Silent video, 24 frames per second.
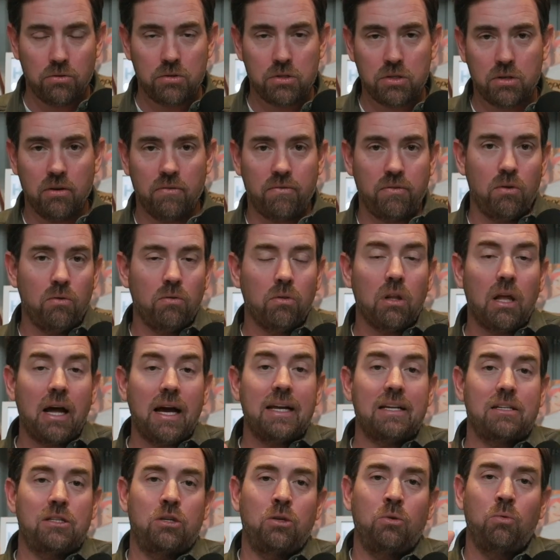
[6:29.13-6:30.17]
So if you
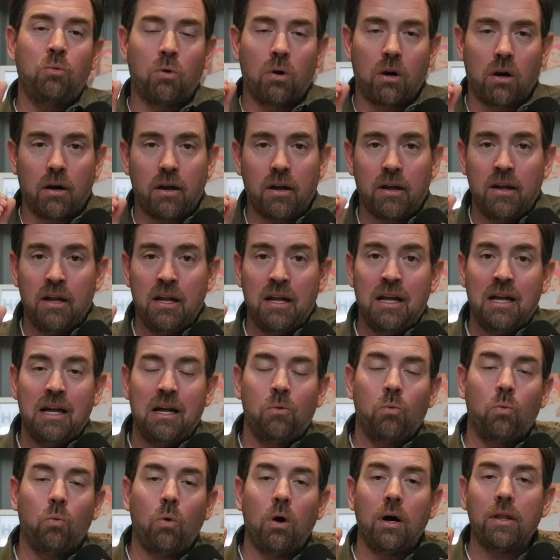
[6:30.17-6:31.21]
like to work
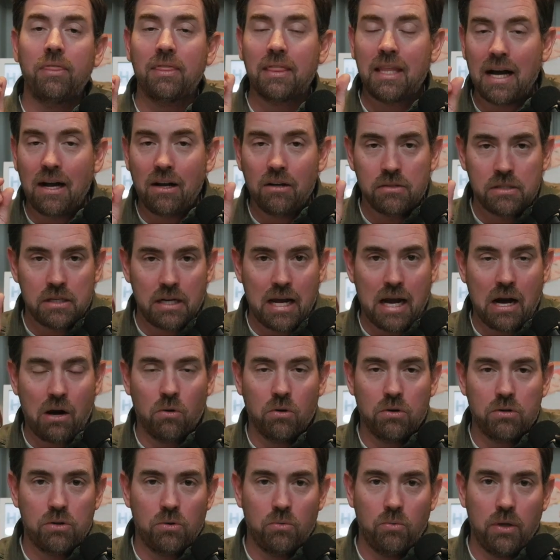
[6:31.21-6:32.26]
1,000
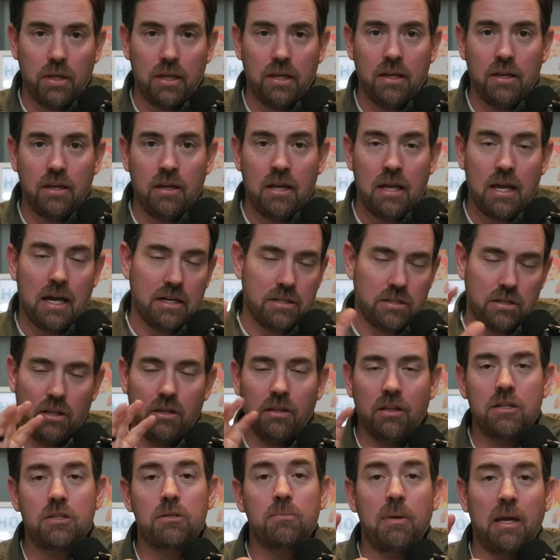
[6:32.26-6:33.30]
hours a week, actually,
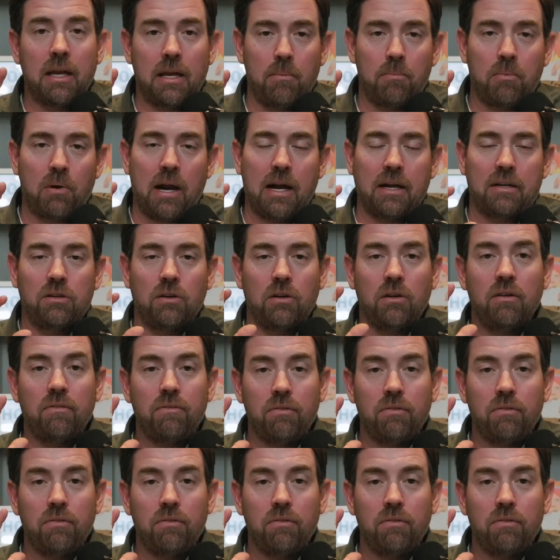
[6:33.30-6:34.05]
let's make it practical.